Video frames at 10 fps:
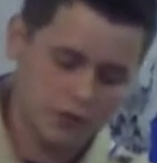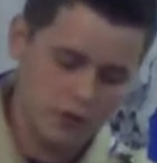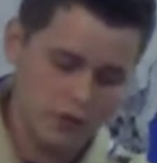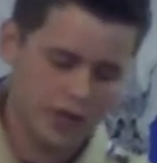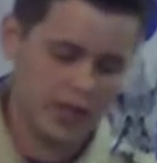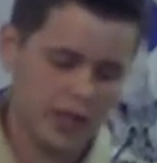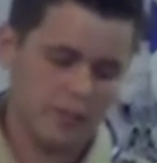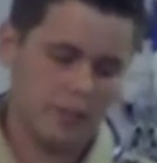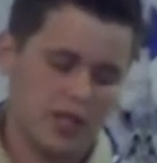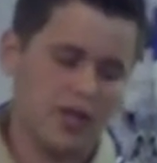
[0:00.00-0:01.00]
doing
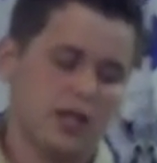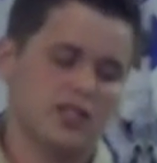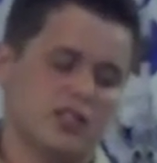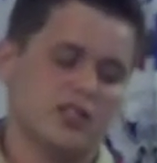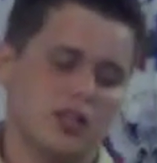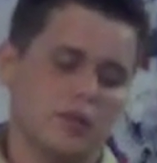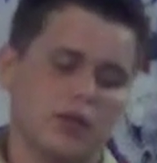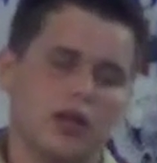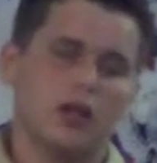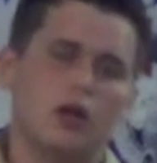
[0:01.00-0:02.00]
it because it's
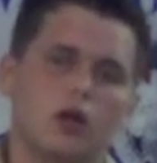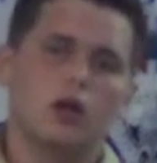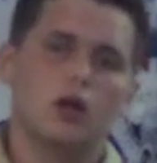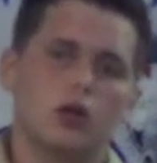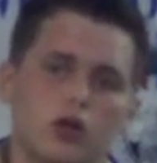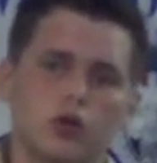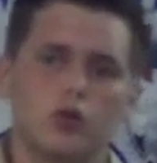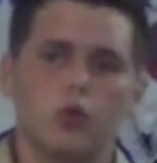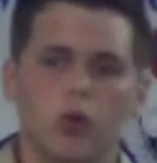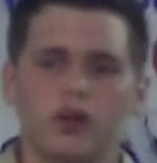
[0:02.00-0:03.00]
something you
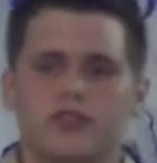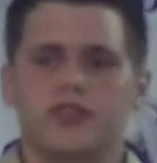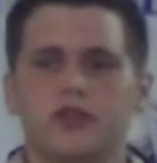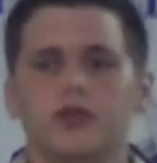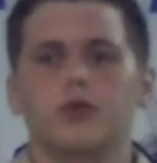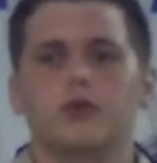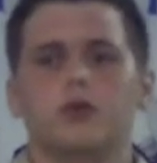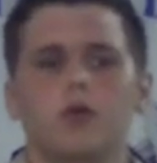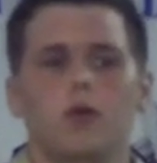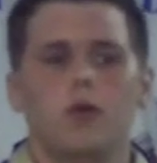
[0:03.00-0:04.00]
want to do,
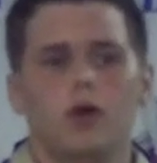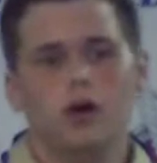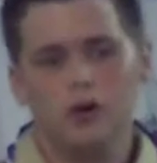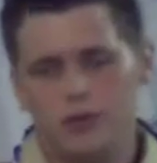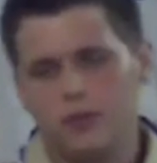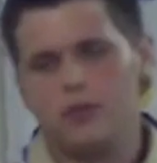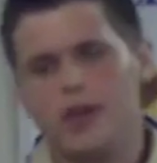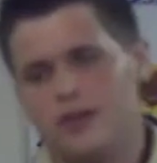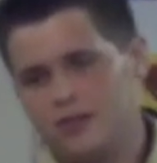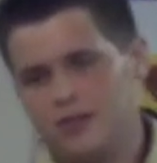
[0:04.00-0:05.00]
or
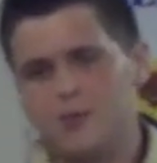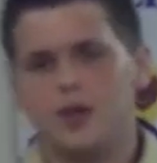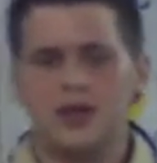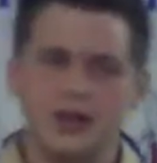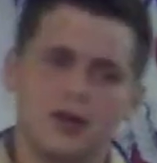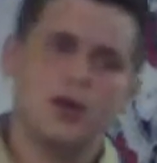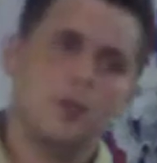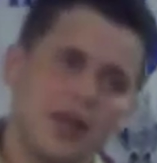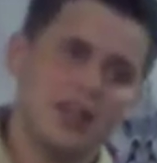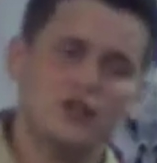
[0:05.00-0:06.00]
that somebody
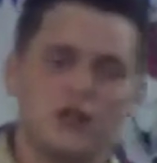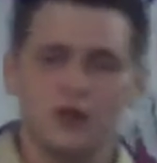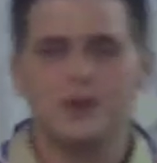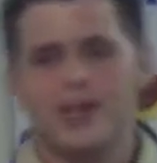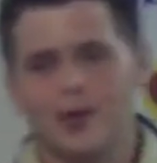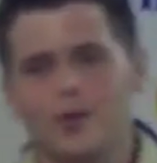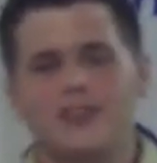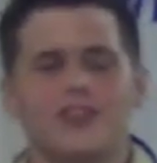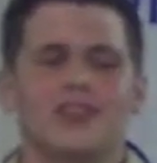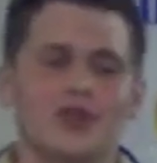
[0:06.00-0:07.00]
made you do to begin
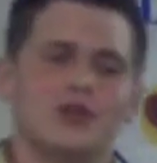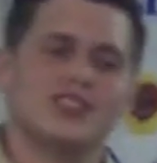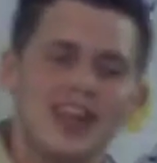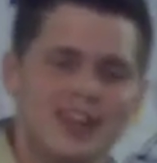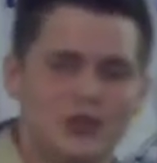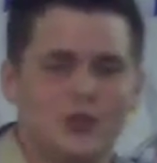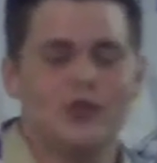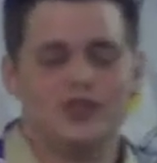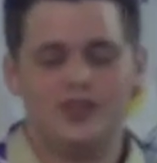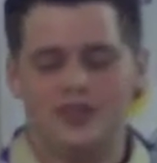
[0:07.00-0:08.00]
with, and then you decided you
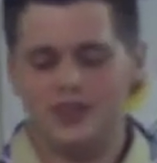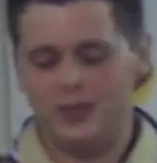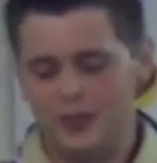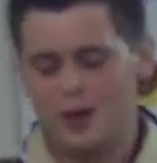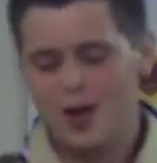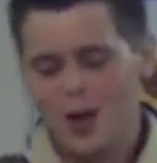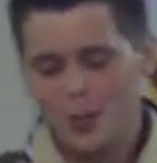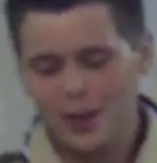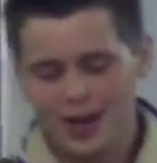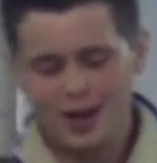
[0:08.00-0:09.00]
wanted to do.
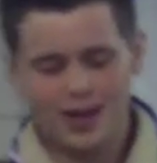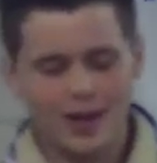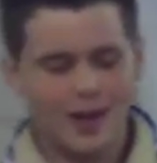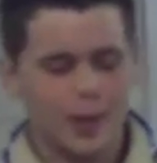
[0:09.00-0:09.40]
But